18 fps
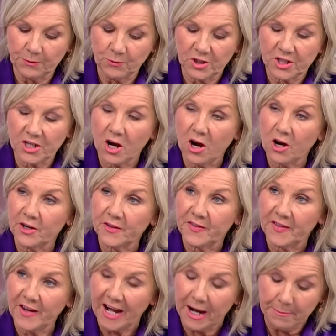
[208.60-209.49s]
that it would
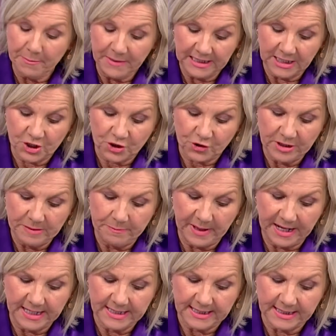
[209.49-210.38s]
target their military
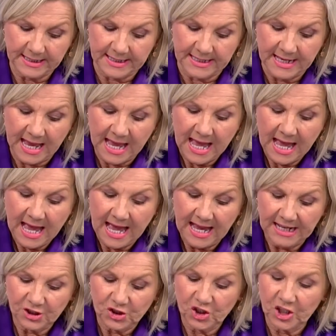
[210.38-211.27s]
bases
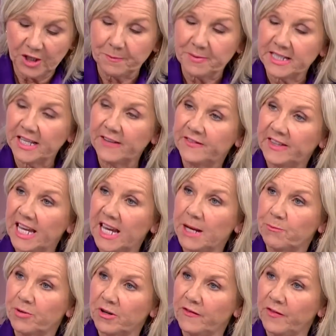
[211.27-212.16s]
and ships if
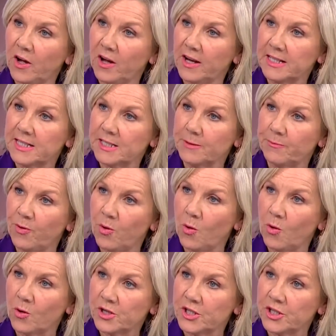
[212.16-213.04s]
they provide
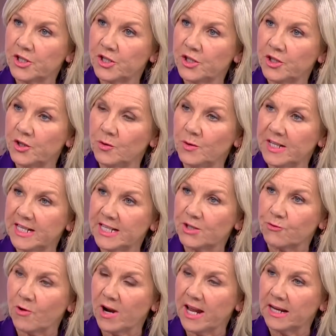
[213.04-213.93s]
support to
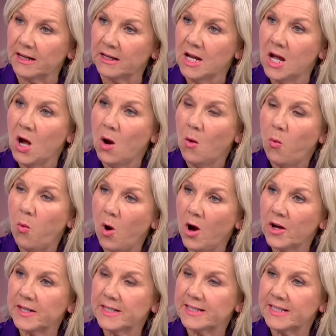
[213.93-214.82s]
Israel.
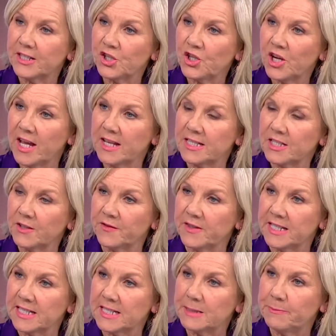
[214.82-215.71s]
What is the chance
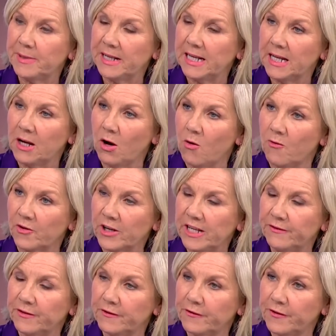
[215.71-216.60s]
of this spilling over
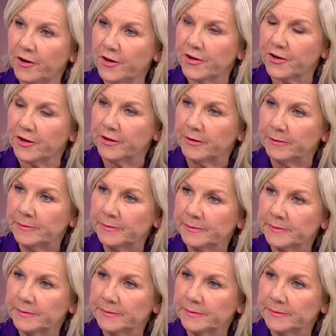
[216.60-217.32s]
even further?